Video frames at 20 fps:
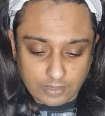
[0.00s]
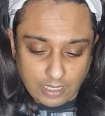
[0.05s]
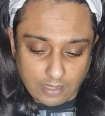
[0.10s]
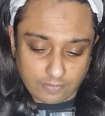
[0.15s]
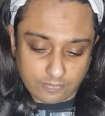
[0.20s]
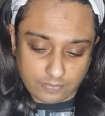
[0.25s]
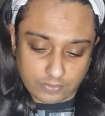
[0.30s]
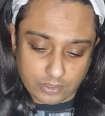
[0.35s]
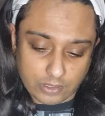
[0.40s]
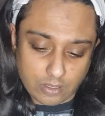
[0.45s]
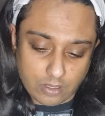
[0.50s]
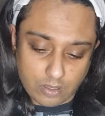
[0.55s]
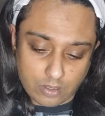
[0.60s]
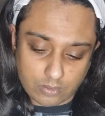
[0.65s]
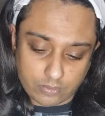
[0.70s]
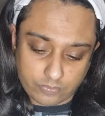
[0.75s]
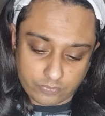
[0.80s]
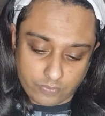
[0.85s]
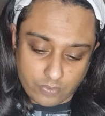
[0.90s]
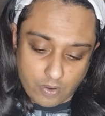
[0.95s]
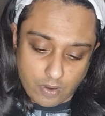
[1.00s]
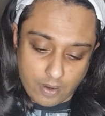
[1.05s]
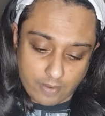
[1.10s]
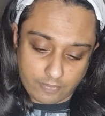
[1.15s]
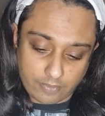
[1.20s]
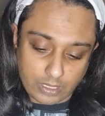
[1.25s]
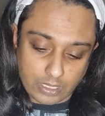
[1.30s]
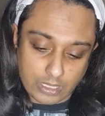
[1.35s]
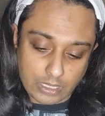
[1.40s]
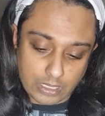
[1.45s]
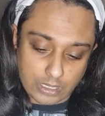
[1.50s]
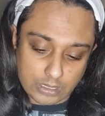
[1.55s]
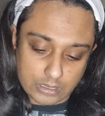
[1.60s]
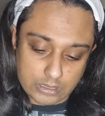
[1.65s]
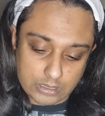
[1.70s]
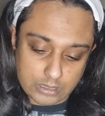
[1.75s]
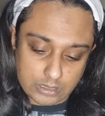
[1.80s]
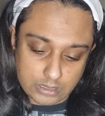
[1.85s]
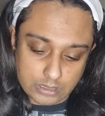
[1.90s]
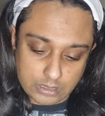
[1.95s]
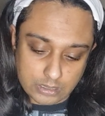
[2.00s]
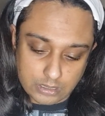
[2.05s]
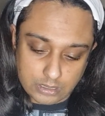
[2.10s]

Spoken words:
that for the last 5 years.